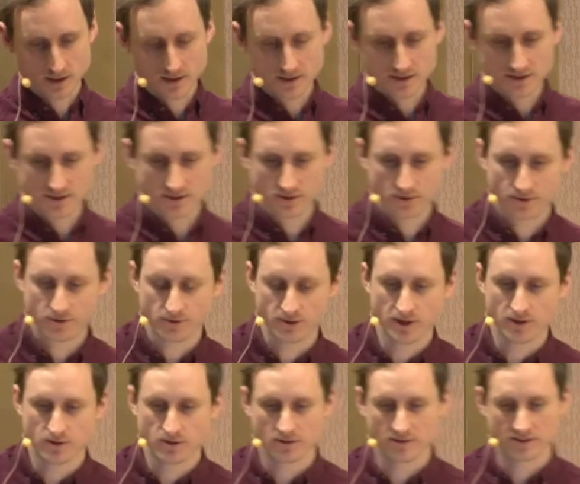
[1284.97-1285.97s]
So
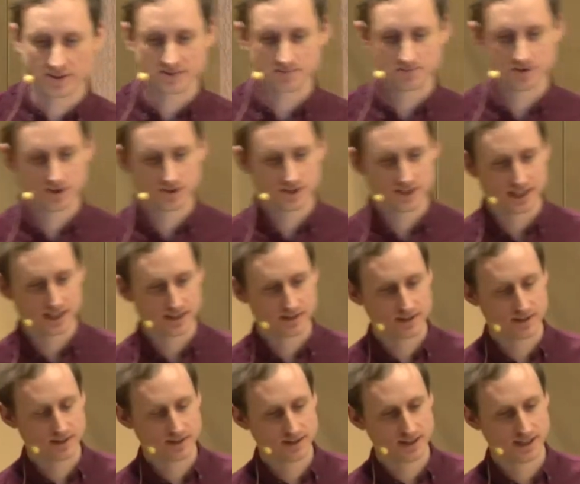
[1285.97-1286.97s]
throughout all of this project,
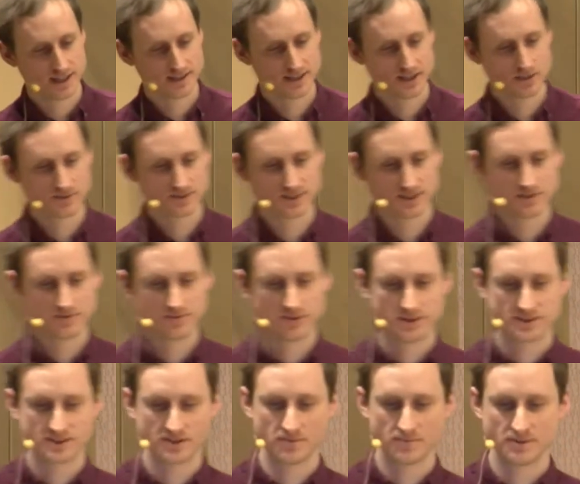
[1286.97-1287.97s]
the idea was that the
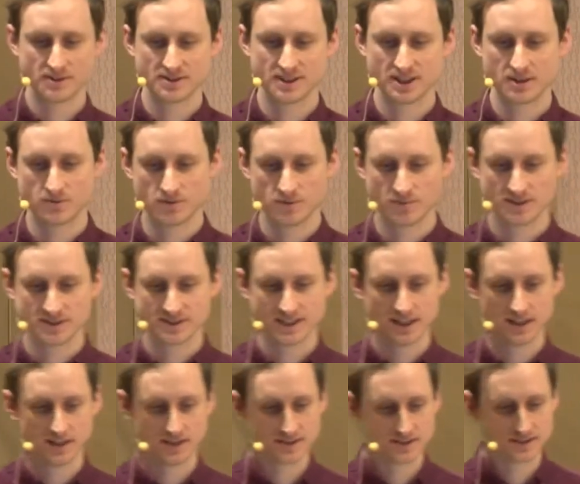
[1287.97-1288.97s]
voice of the museum would be
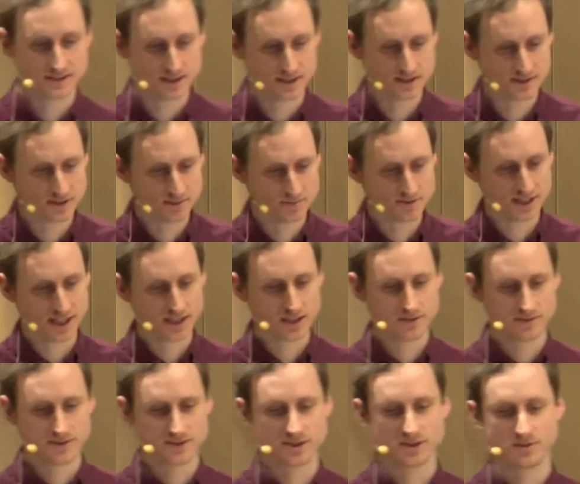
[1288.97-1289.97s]
silenced and
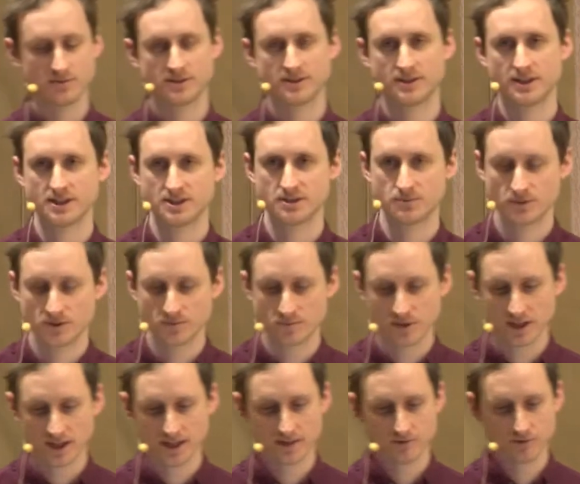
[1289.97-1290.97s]
subjective interpretation would
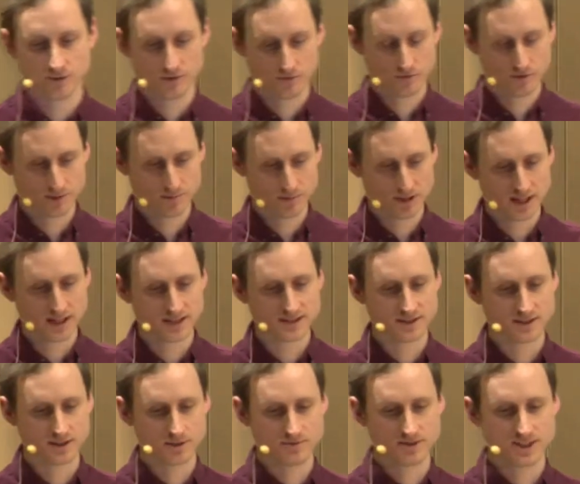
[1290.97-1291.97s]
replace
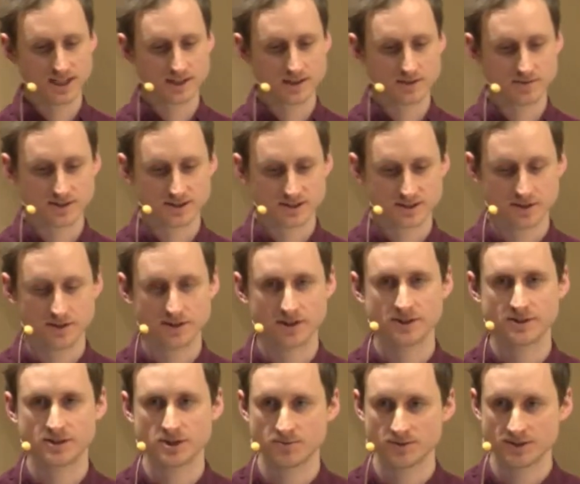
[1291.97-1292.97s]
the objective historic
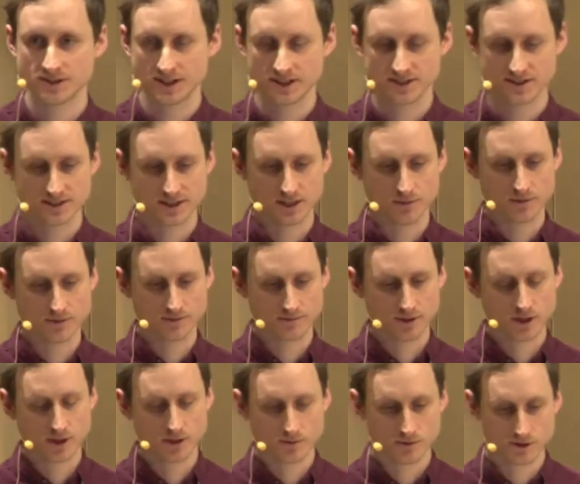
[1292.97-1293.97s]
interpretation that
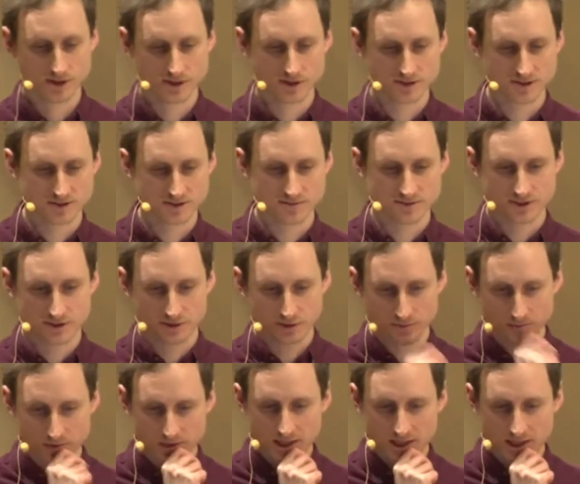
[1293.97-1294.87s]
we're accustomed to.